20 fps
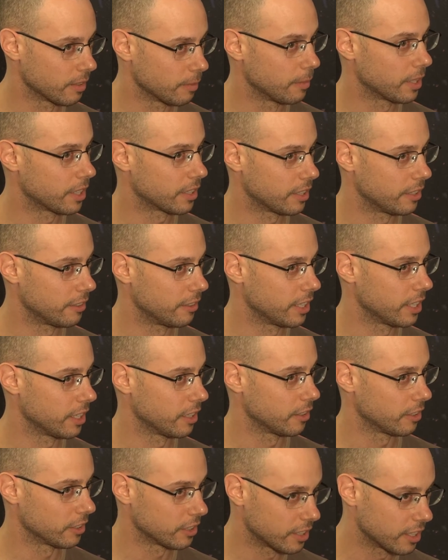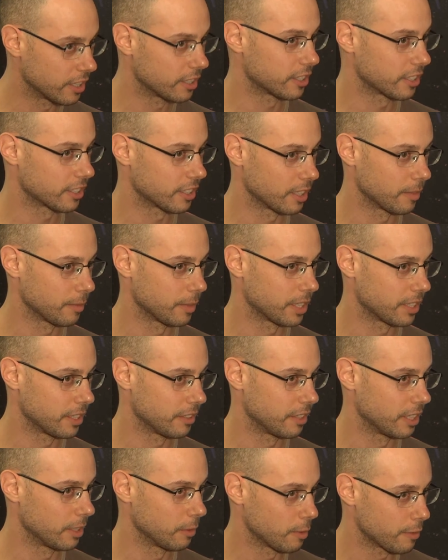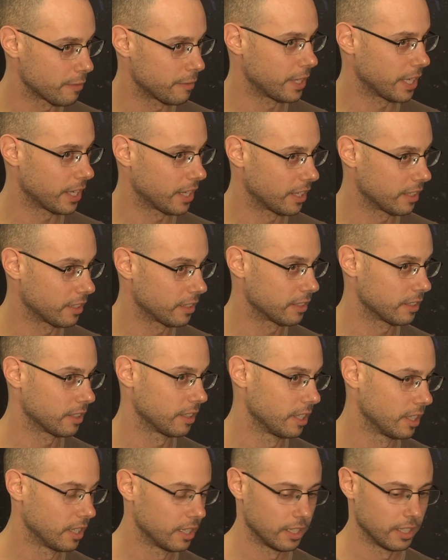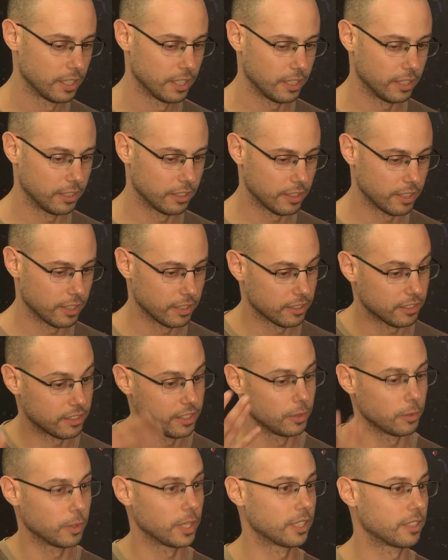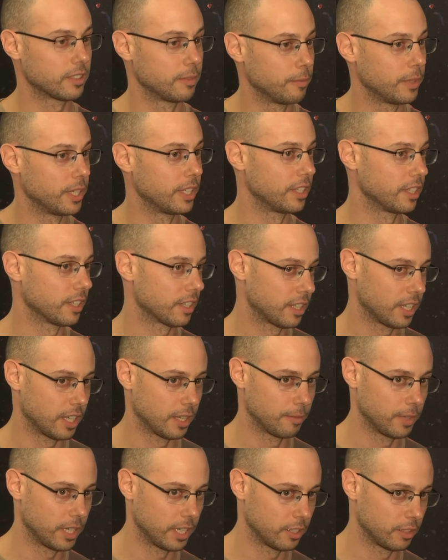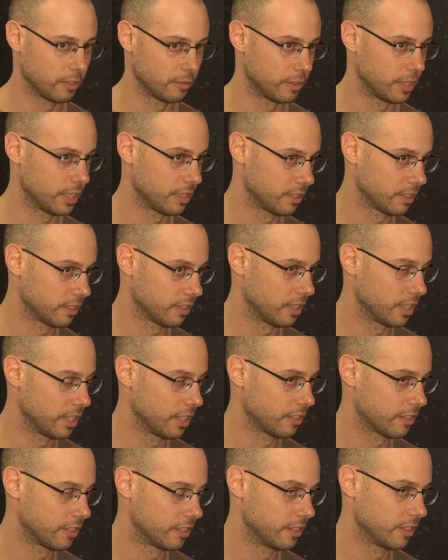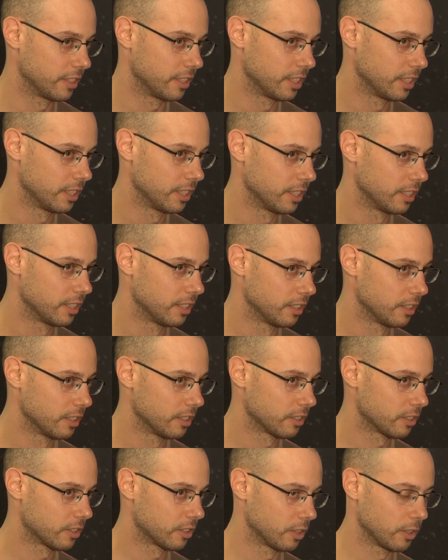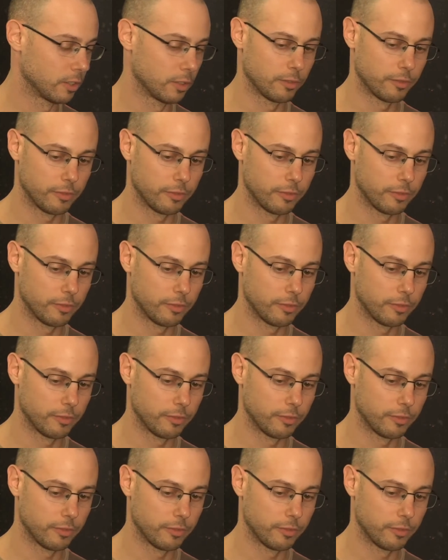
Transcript: material or digital material with the hand and then see what meaning come out of it later. So